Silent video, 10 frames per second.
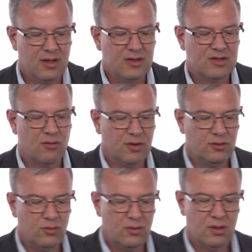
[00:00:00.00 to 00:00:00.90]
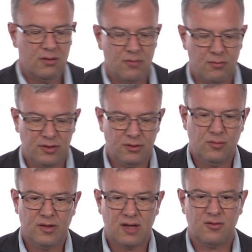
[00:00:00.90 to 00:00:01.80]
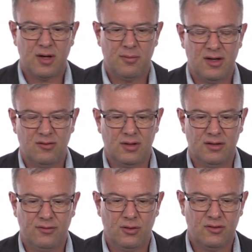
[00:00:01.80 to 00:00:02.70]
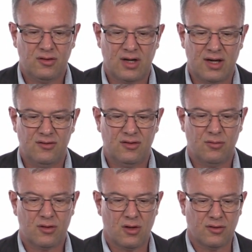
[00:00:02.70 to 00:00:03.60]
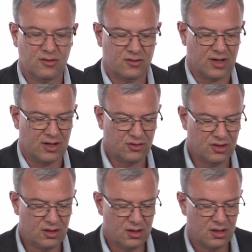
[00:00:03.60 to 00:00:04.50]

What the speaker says: So what we'll do with the experiment is we'll infuse a tracer with concentration